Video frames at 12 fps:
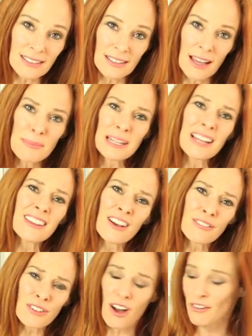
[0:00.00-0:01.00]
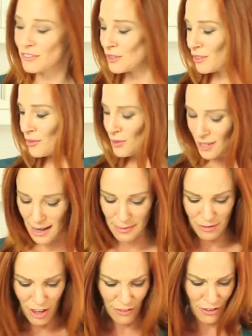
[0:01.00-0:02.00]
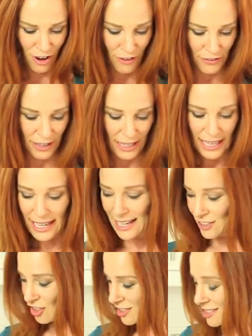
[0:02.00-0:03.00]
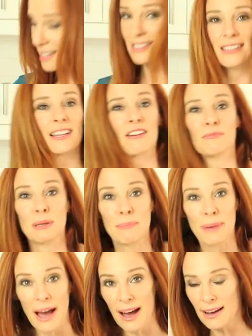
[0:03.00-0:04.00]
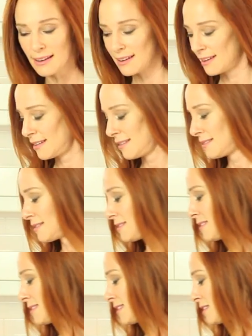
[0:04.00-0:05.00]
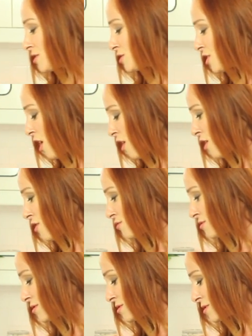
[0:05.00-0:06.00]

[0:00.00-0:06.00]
I mean, I love coffee. Who do, I love coffee. It just doesn't love me back. So